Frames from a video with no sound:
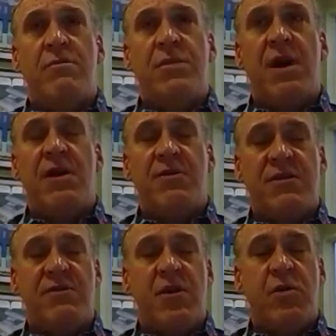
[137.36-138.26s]
Beyond
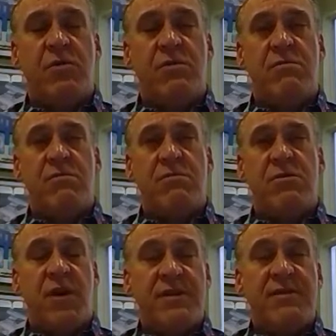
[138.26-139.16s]
just,
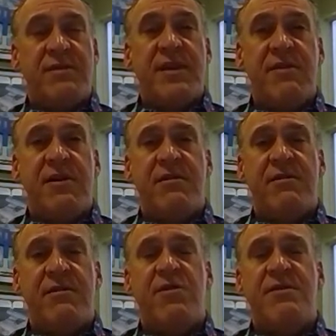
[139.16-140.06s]
trusting each
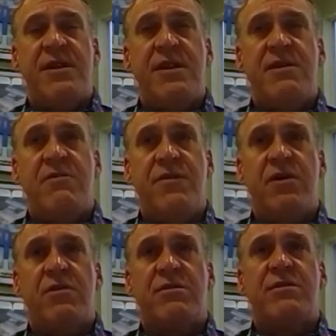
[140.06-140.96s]
other and trusting new
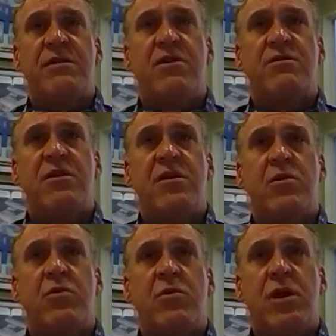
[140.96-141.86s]
folks.
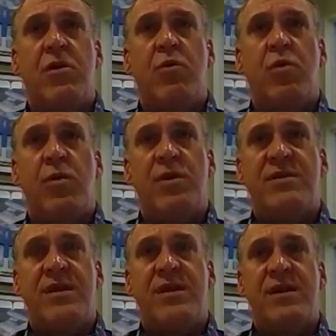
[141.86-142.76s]
Also, what was
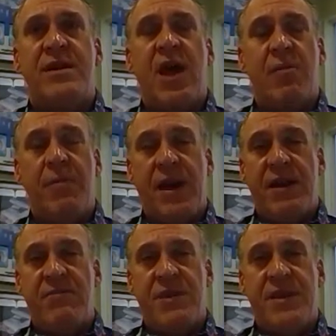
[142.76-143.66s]
the account
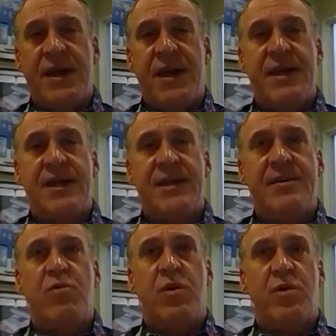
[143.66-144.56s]
management like?
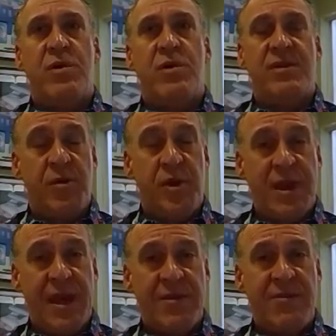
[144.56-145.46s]
What was the
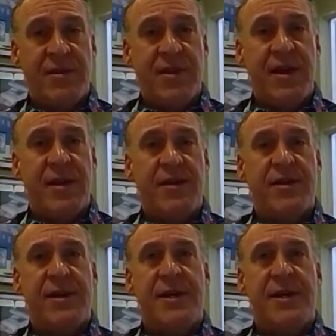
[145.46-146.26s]
communication like?